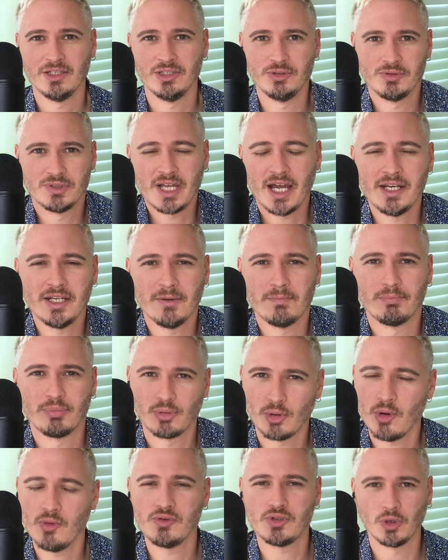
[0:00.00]
You signed a
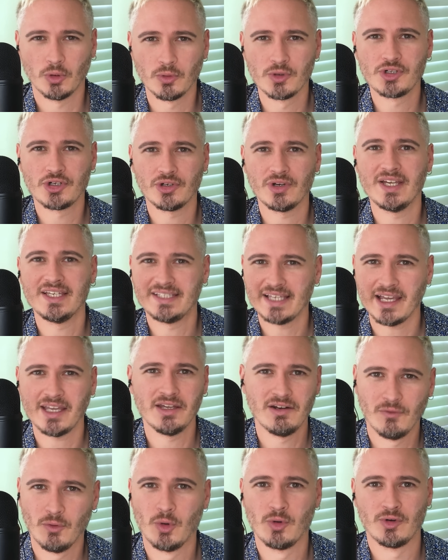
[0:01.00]
pro torture
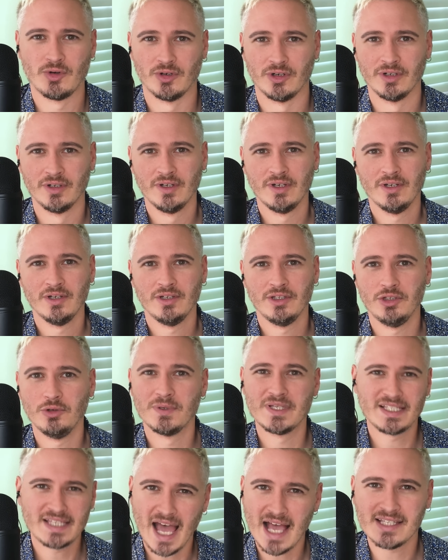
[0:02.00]
executive order.
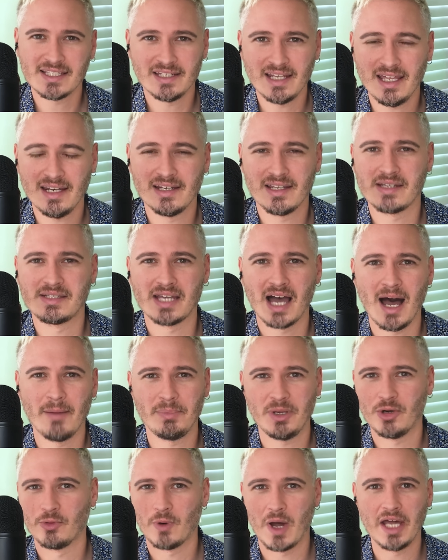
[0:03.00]
You assassinated a
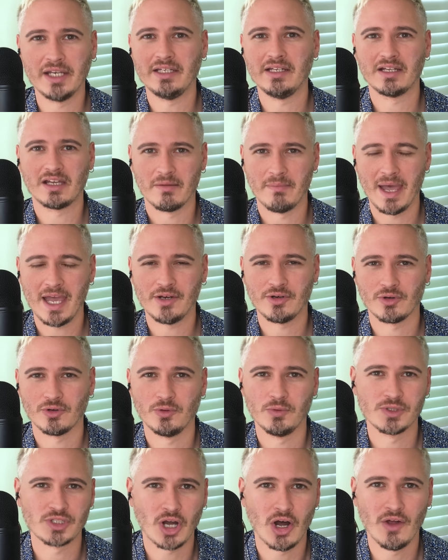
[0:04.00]
top Iranian commander
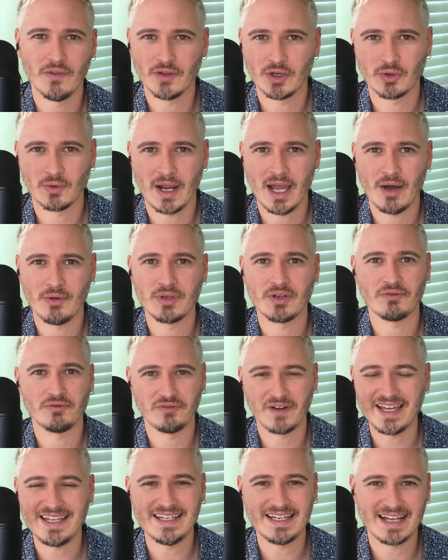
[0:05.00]
who was on the ground
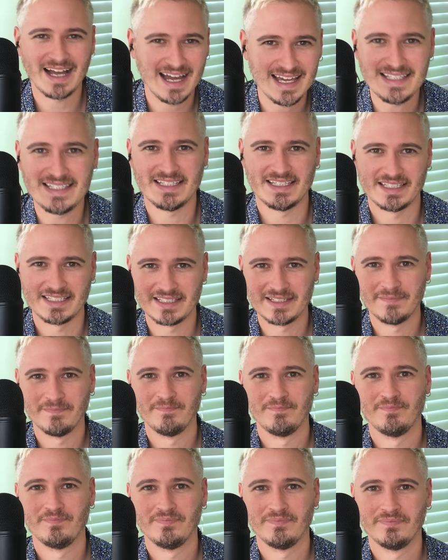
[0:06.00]
fighting ISIS
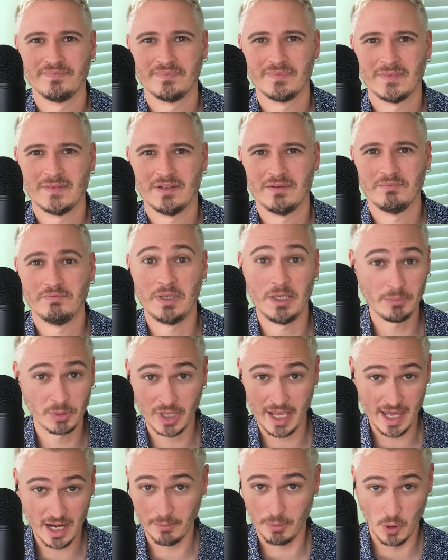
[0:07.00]

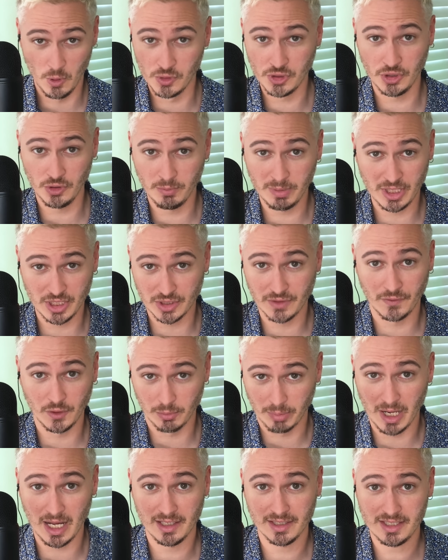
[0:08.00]
people can't oppose you because of
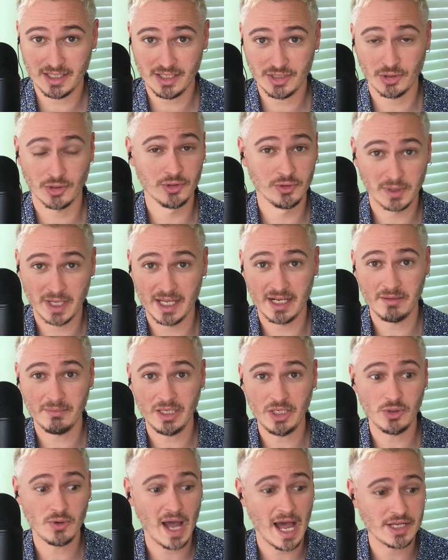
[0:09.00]
your policies? Are you kidding
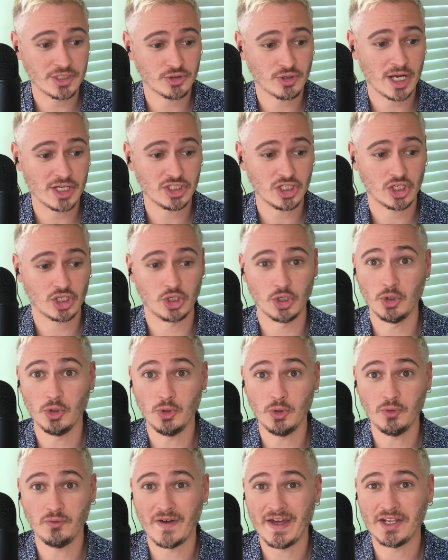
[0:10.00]
me? You guys tried to
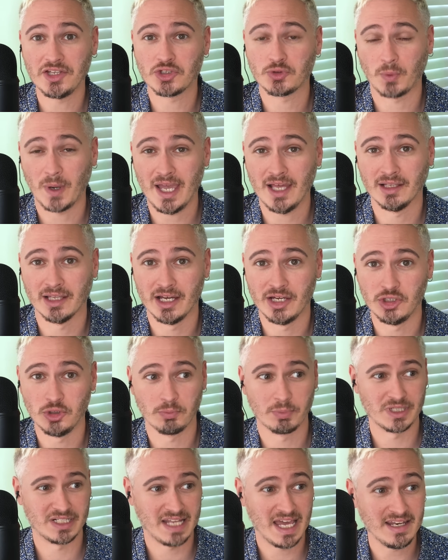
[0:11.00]
coup Venezuela and
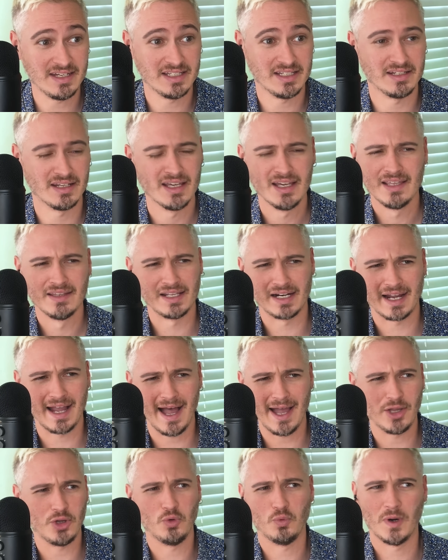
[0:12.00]
you pretended that a
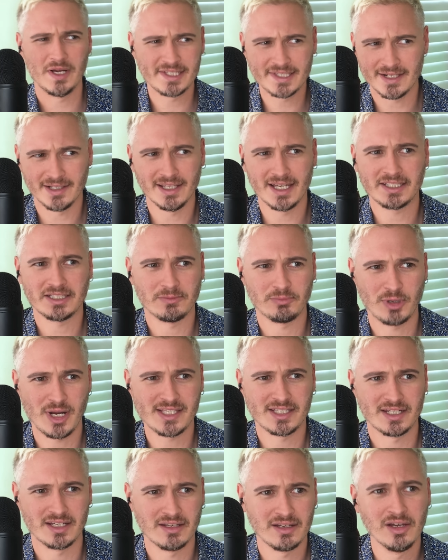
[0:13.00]
guy who wasn't elected
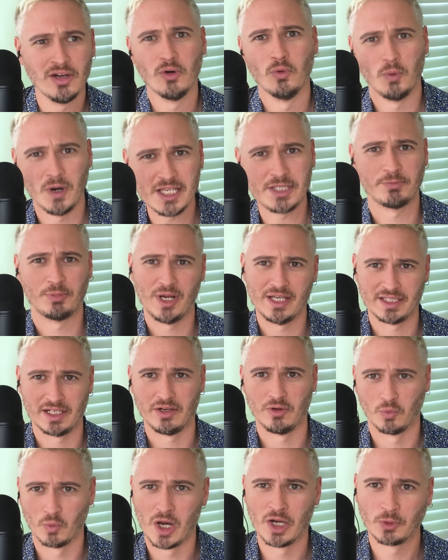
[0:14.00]
president was
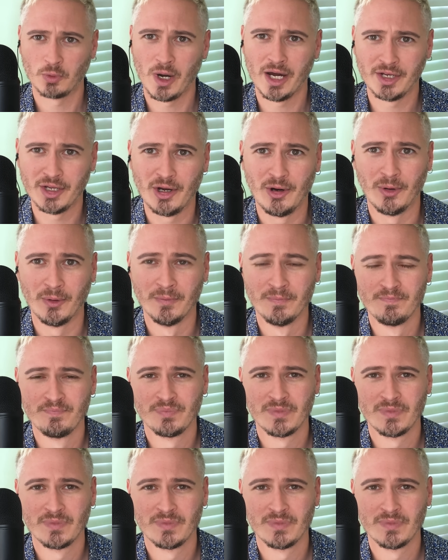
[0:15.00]
president, Juan Guaido.